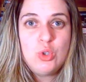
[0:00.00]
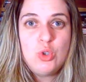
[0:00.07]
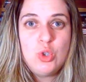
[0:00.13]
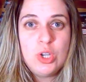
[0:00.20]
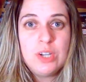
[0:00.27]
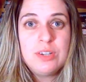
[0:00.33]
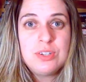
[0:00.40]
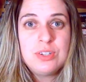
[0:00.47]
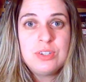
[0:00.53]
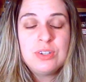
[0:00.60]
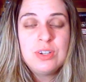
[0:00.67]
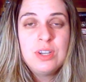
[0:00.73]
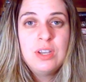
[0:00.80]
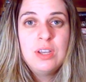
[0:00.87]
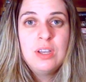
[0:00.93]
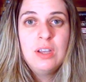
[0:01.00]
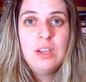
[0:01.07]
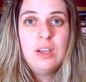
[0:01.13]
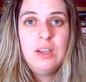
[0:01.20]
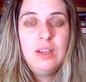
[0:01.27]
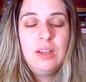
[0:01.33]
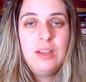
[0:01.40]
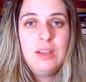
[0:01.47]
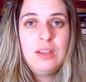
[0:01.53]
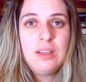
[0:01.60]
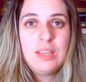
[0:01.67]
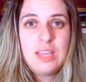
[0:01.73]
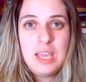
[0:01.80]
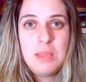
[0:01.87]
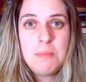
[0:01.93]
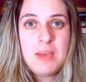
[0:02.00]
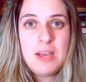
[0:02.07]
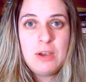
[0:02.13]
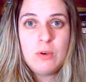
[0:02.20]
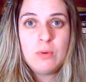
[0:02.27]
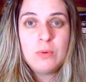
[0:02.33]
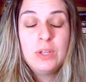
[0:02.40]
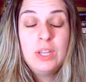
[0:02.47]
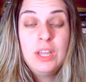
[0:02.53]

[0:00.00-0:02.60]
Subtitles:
just came out.